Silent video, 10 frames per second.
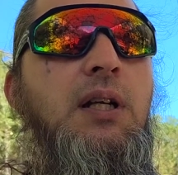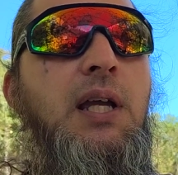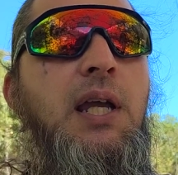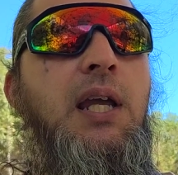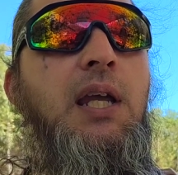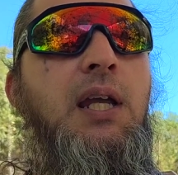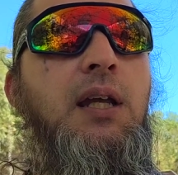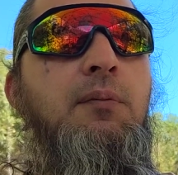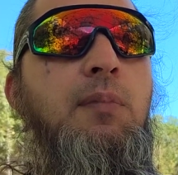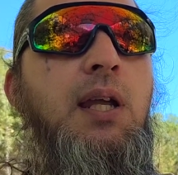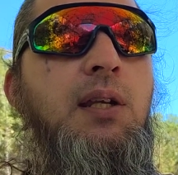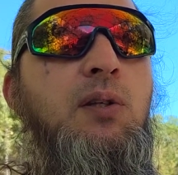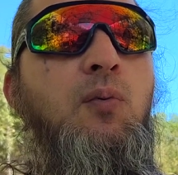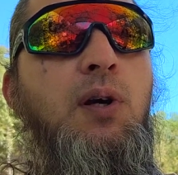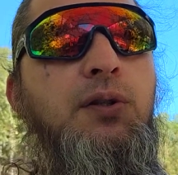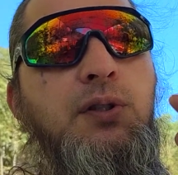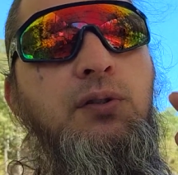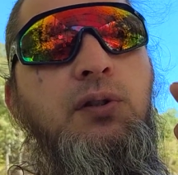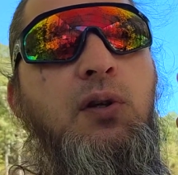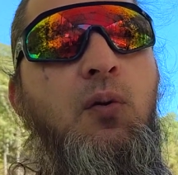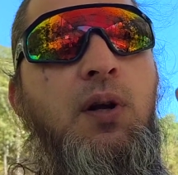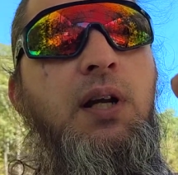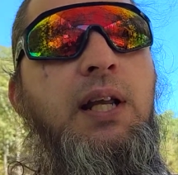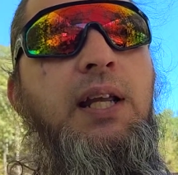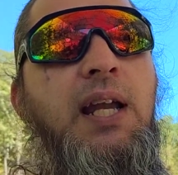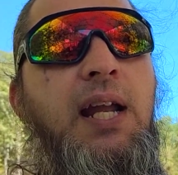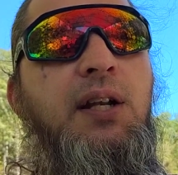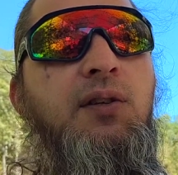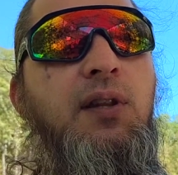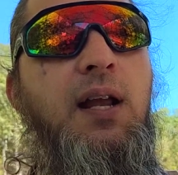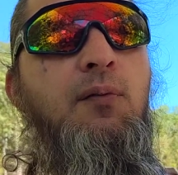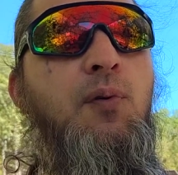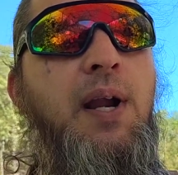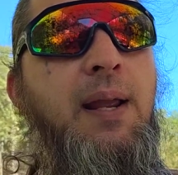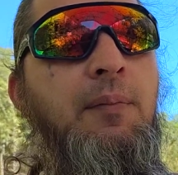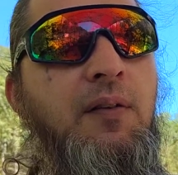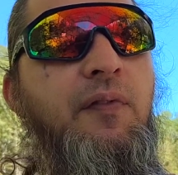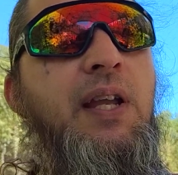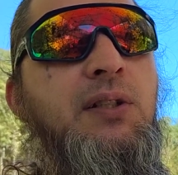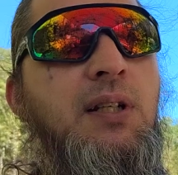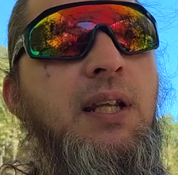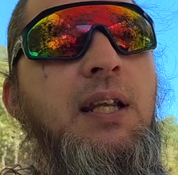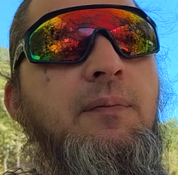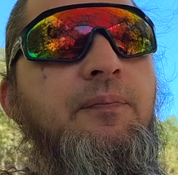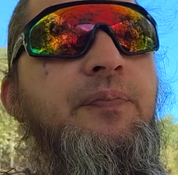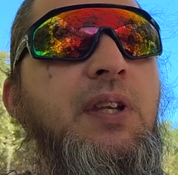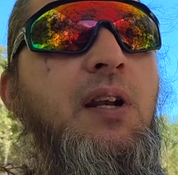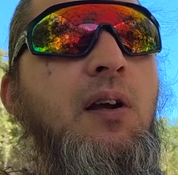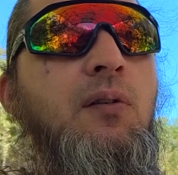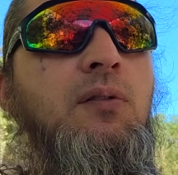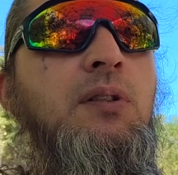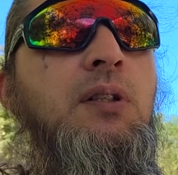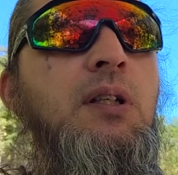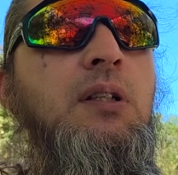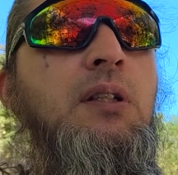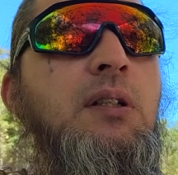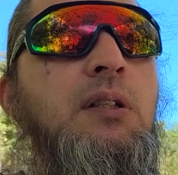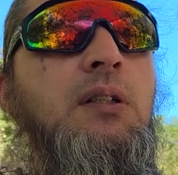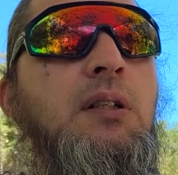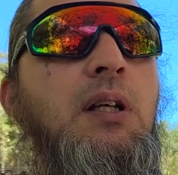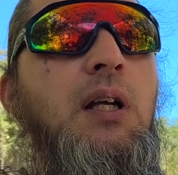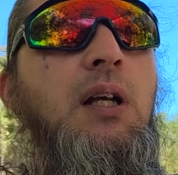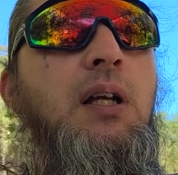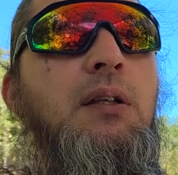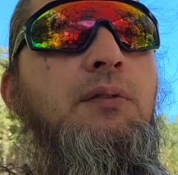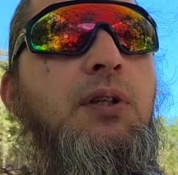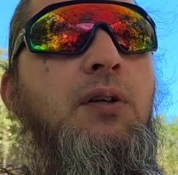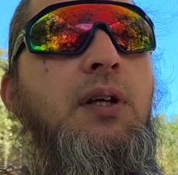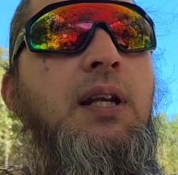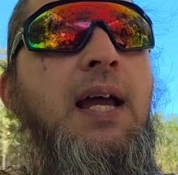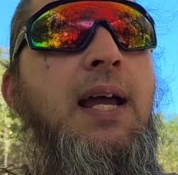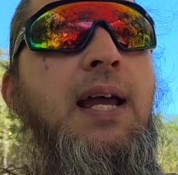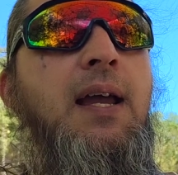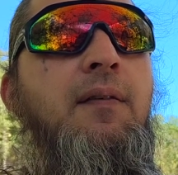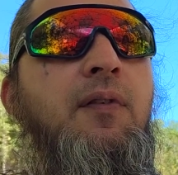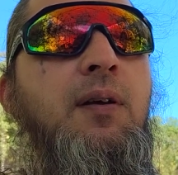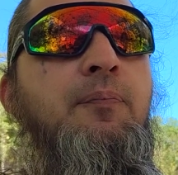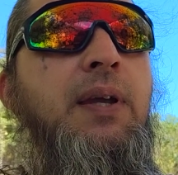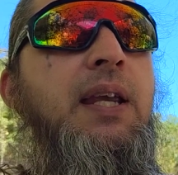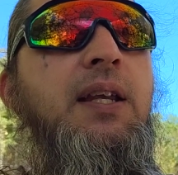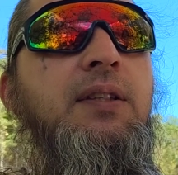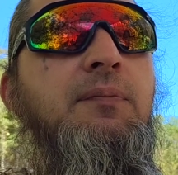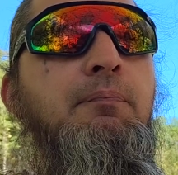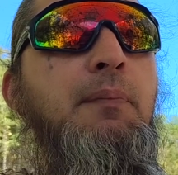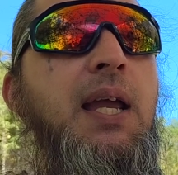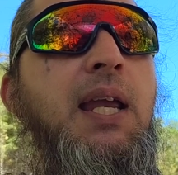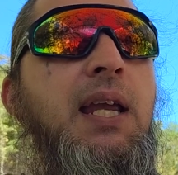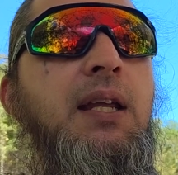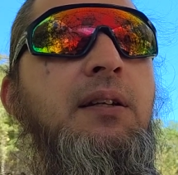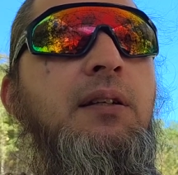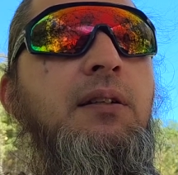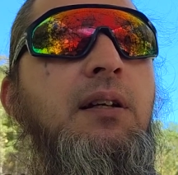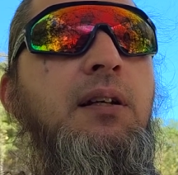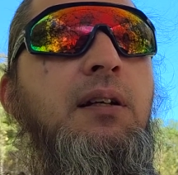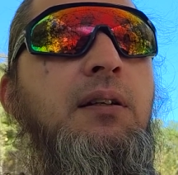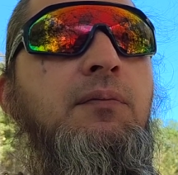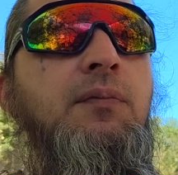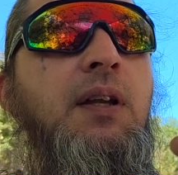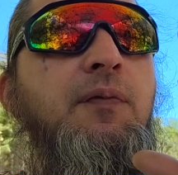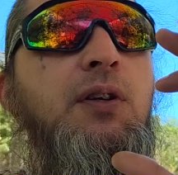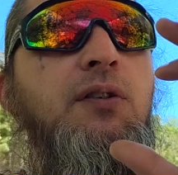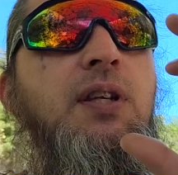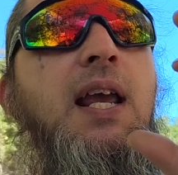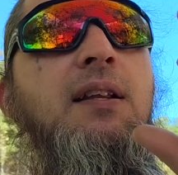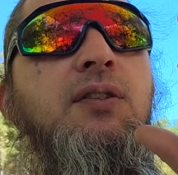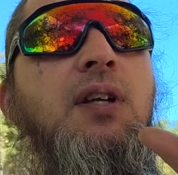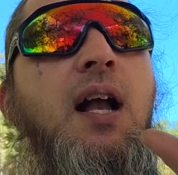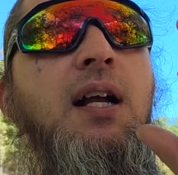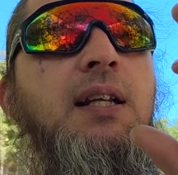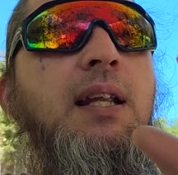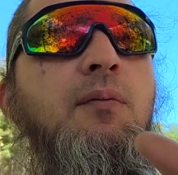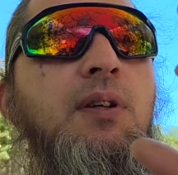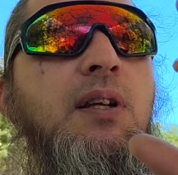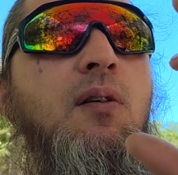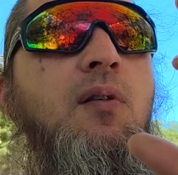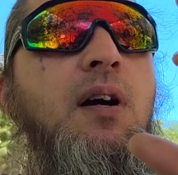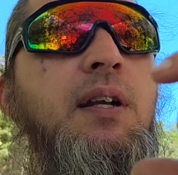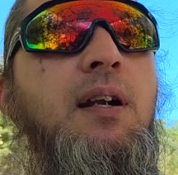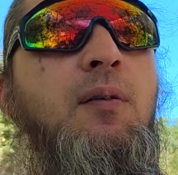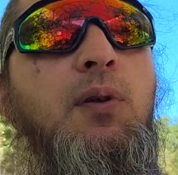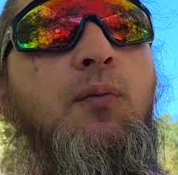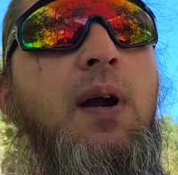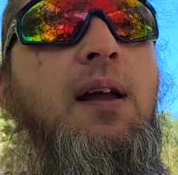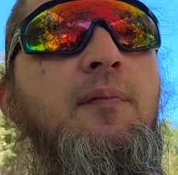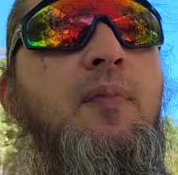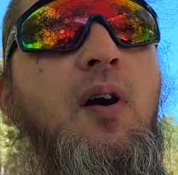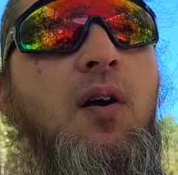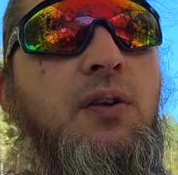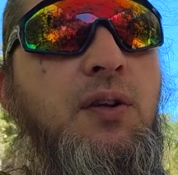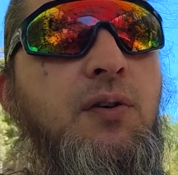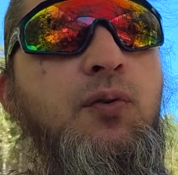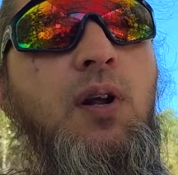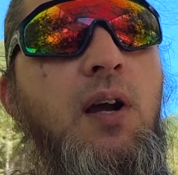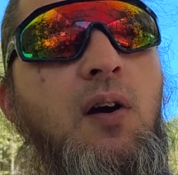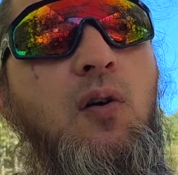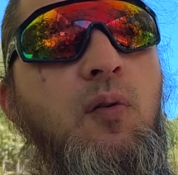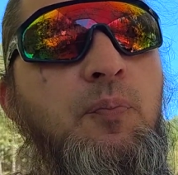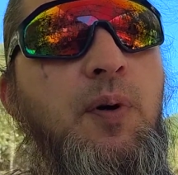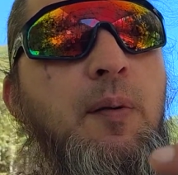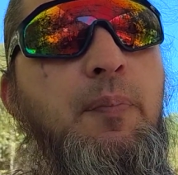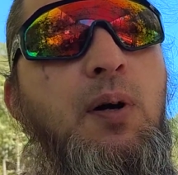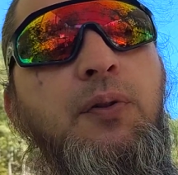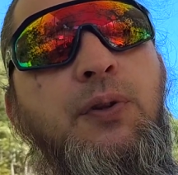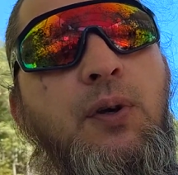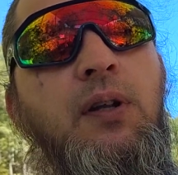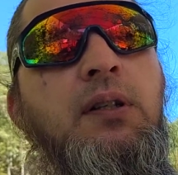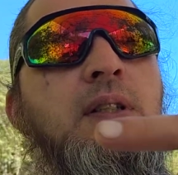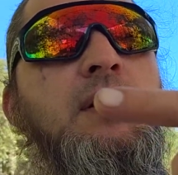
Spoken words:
and make it to where it's just going to engage that RAM. Eventually, you know, you could have a piece made, if you just had a socket that would go on there with a round bar, you could drill a hole and put a bolt through it